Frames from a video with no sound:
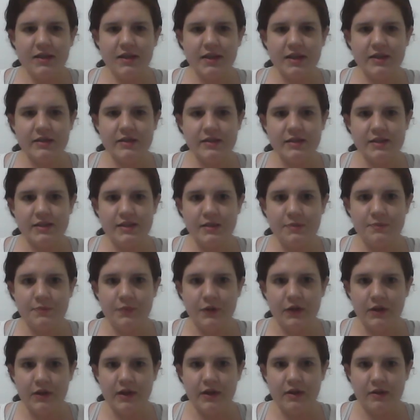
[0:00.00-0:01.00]
in
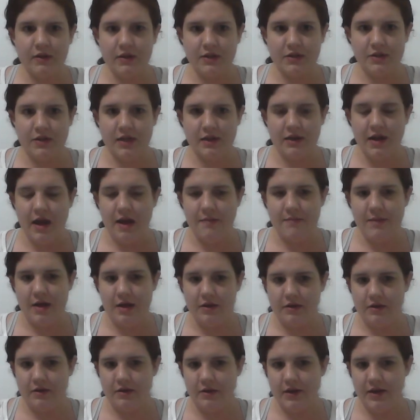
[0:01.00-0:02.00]
simple English, like not
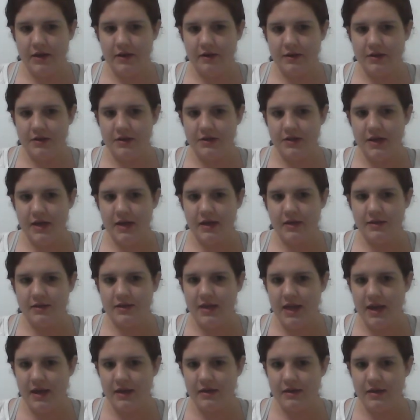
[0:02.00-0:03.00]
medical English, like
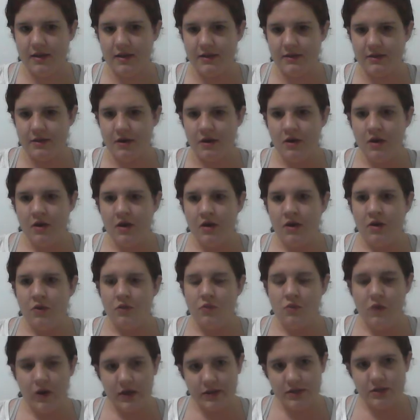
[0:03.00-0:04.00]
take this
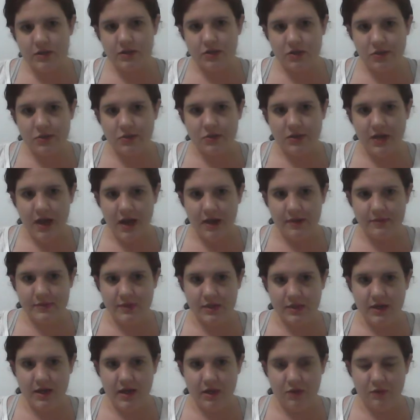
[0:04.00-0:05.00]
1 to 2 times
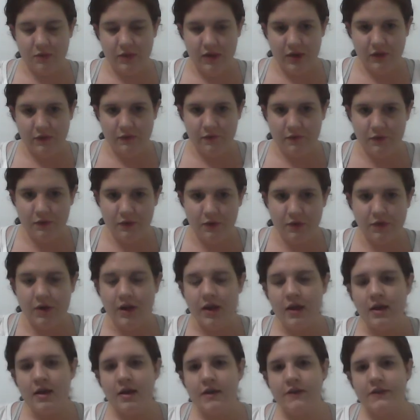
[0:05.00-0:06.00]
a day with food.
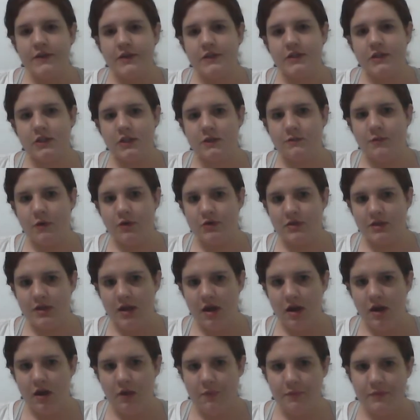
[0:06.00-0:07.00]
This is supposed to
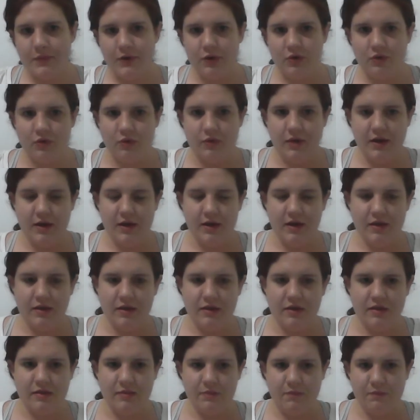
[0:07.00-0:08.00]
help you
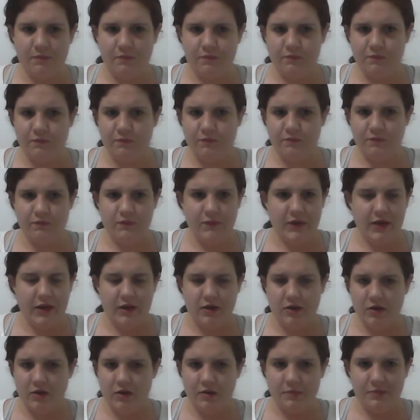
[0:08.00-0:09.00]
with
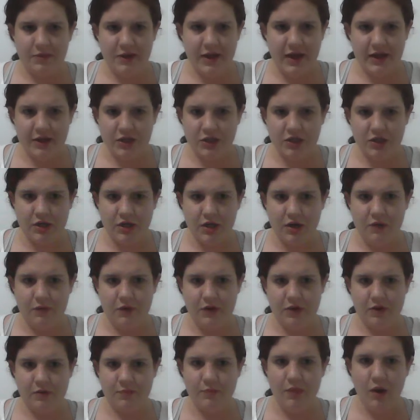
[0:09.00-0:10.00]
like your complexion,
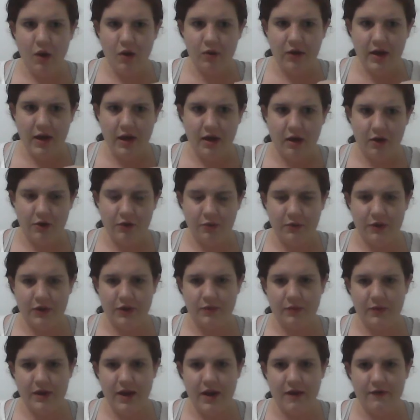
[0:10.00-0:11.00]
with your bone health,
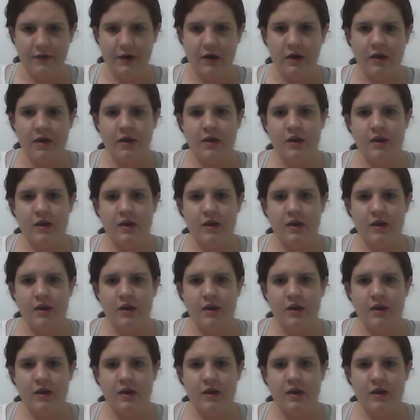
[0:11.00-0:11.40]
with whatever.